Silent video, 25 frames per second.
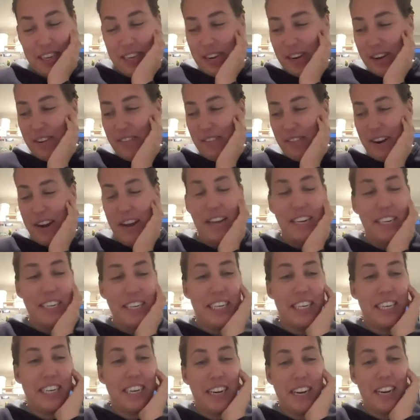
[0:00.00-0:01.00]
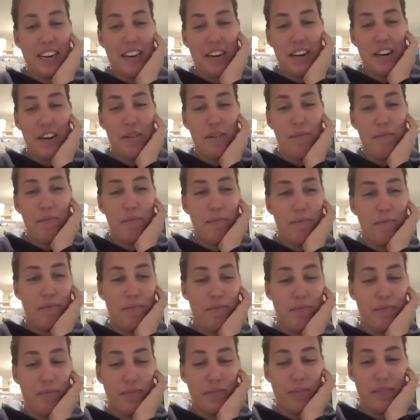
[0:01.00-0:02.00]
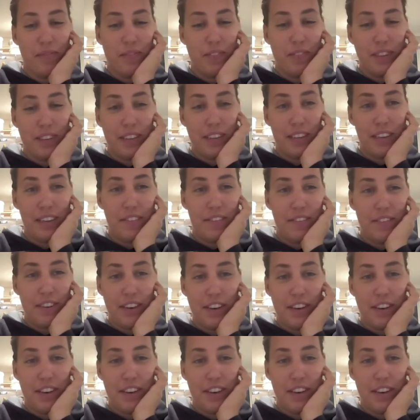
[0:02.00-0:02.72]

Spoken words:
Alrighty. If